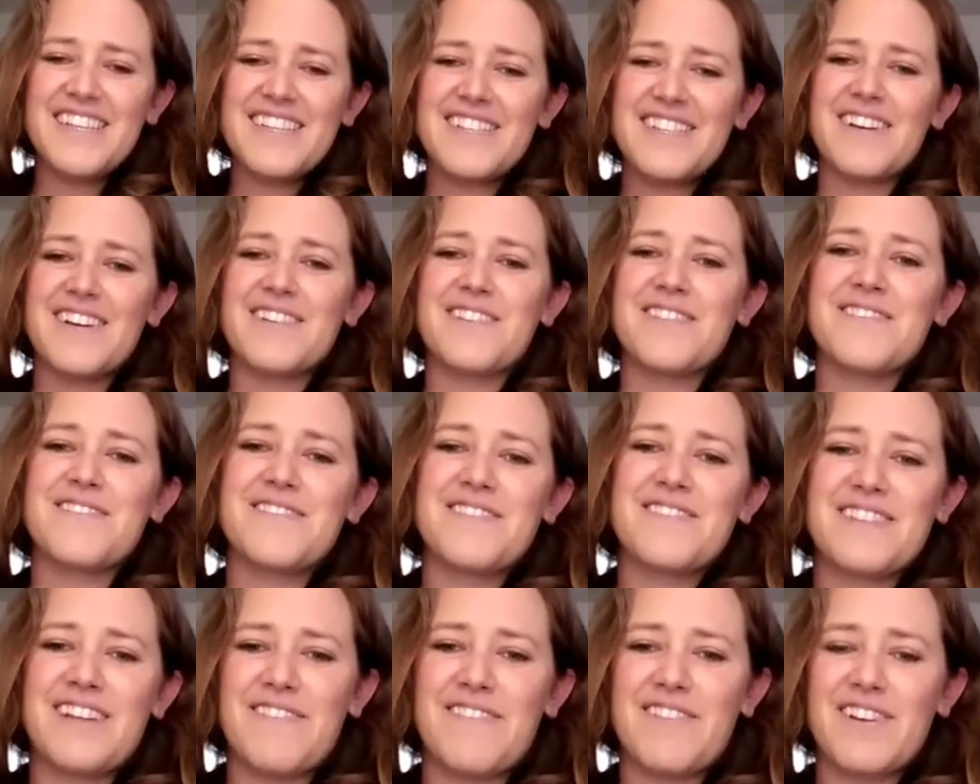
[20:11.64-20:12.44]
So
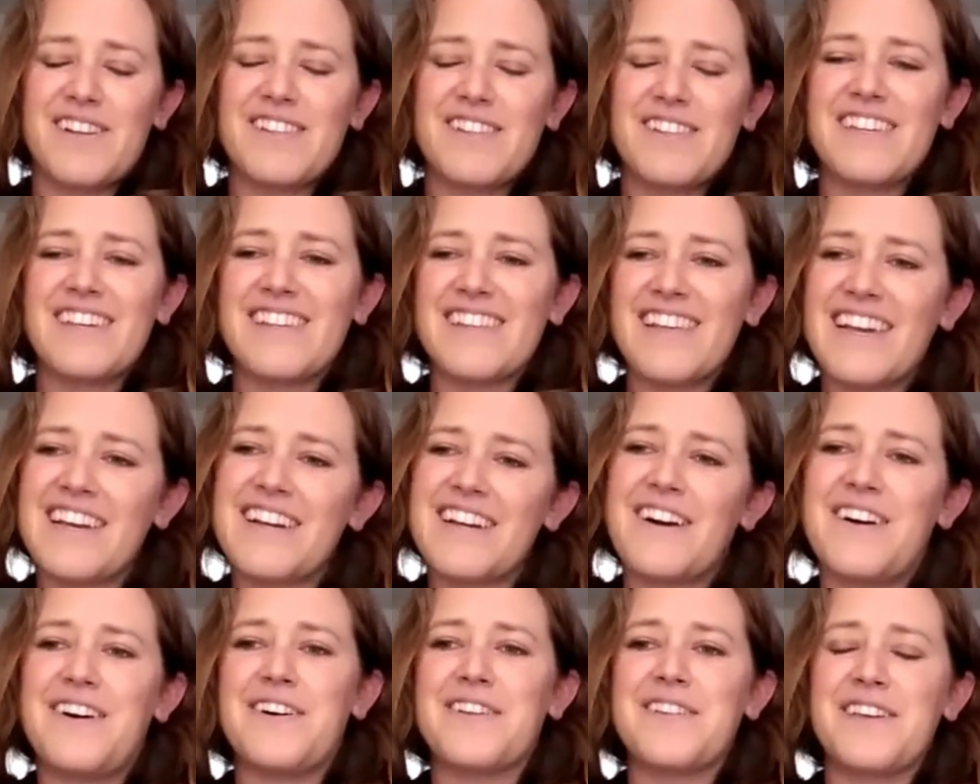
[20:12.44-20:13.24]
definitely,
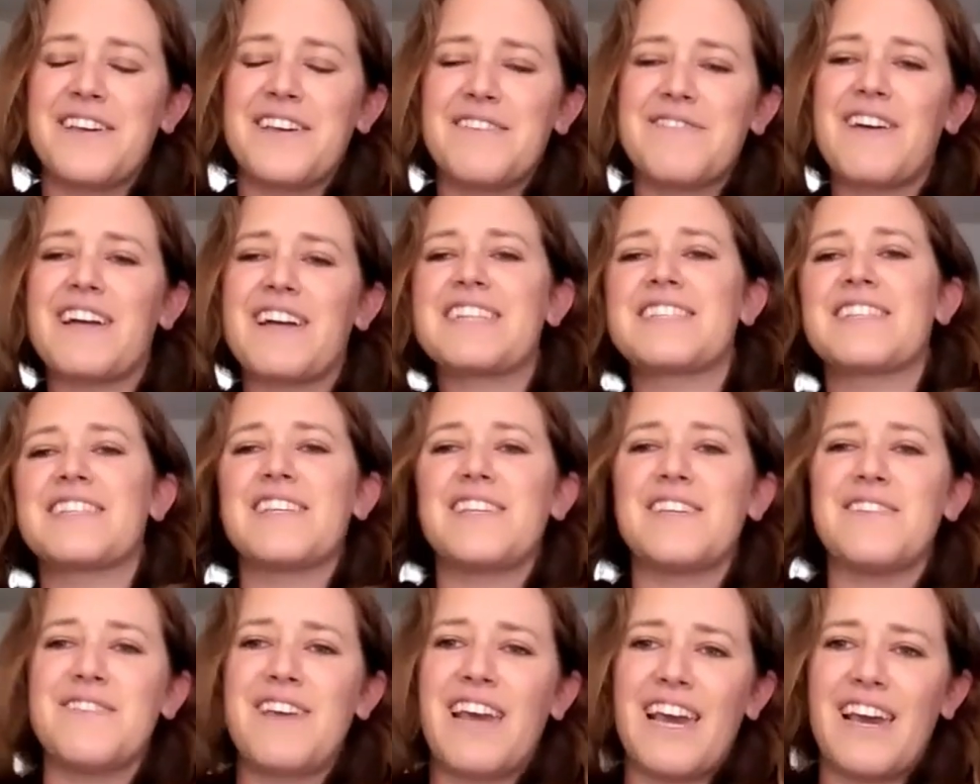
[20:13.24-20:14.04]
like, all the advice
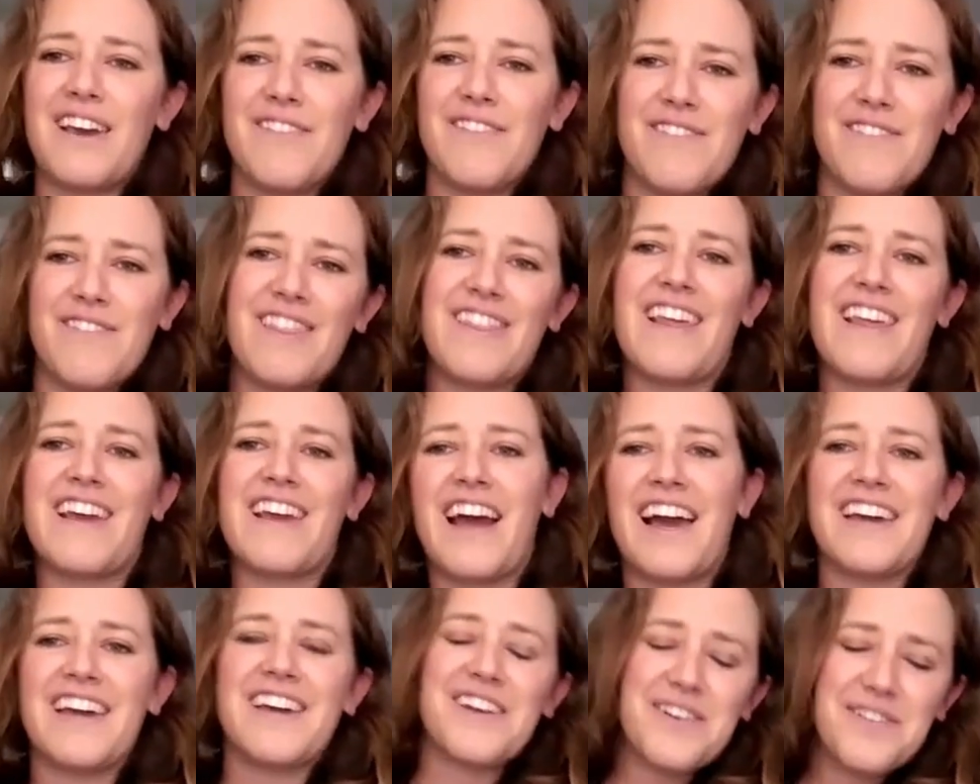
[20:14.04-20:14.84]
that you gave, and then
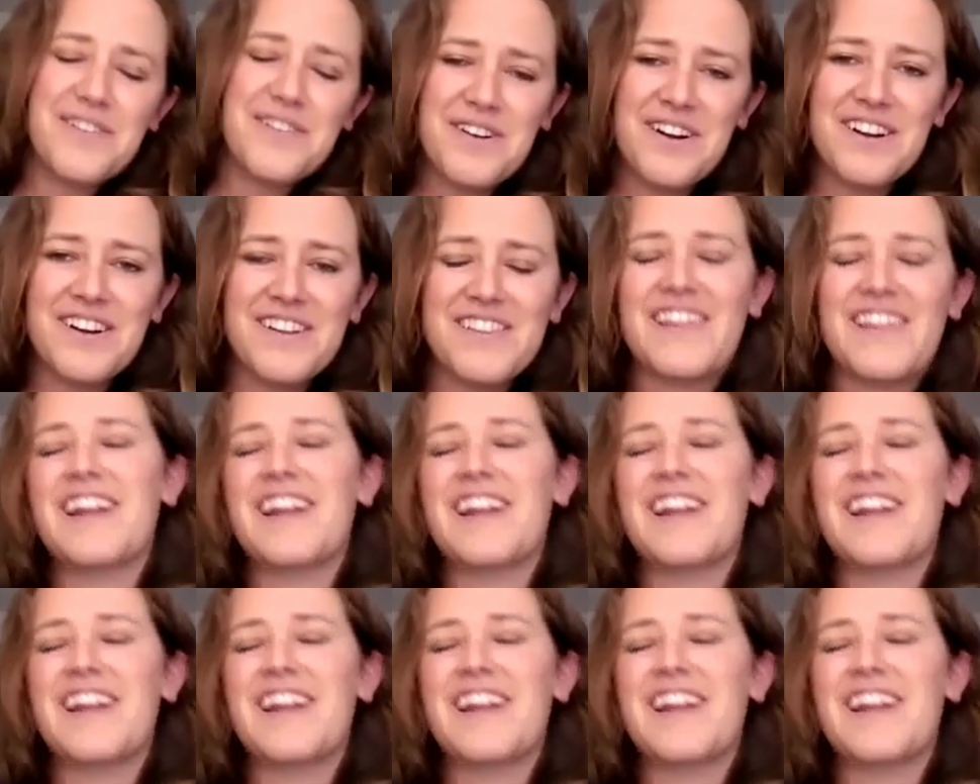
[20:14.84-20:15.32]
I ignored,